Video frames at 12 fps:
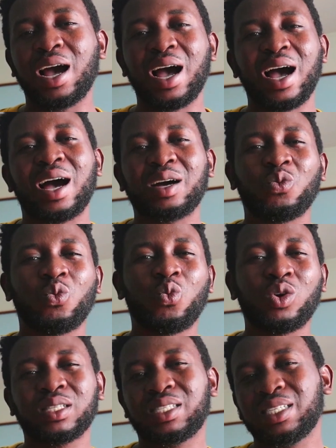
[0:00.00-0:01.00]
are
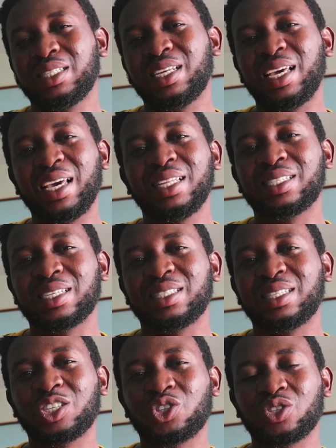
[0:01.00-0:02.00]
wanting
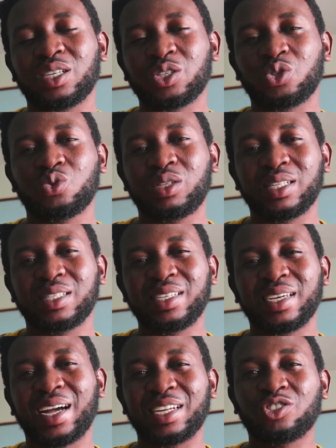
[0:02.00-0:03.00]
international students
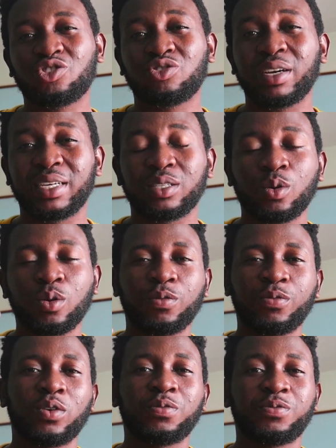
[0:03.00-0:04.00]
they can train
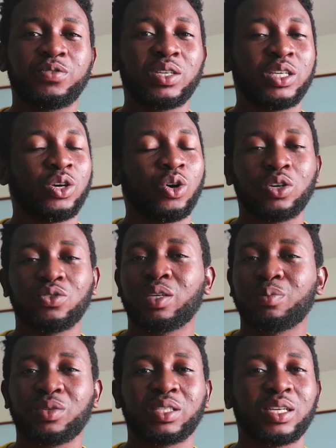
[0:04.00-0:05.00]
for free,
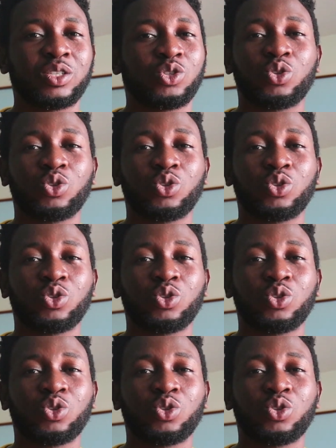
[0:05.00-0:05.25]
100%.